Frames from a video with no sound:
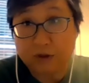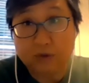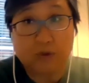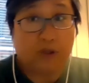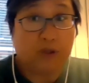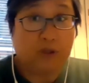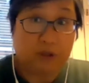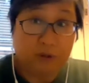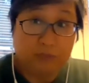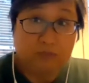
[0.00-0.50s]
So
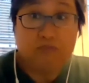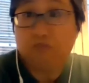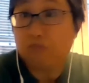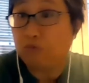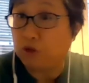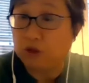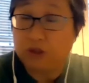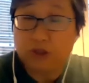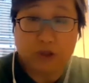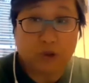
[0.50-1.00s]
we
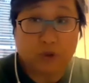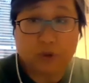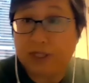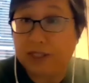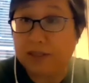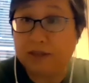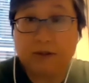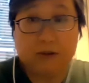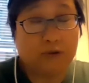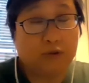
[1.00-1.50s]
would do it
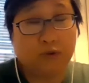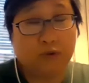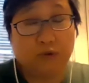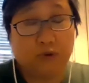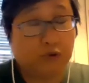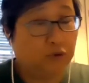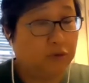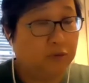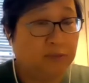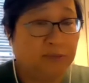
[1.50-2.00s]
through
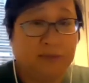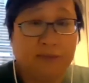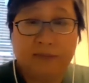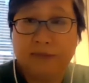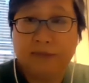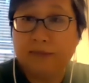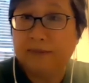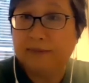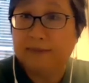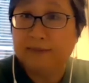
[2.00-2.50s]
Zoom
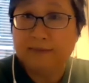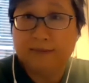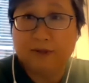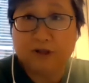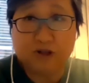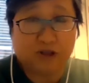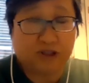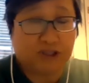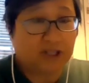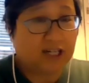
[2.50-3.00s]

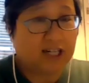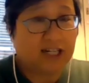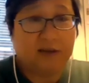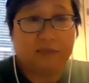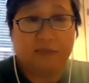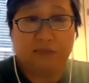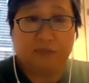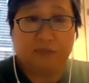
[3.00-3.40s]
or Skype,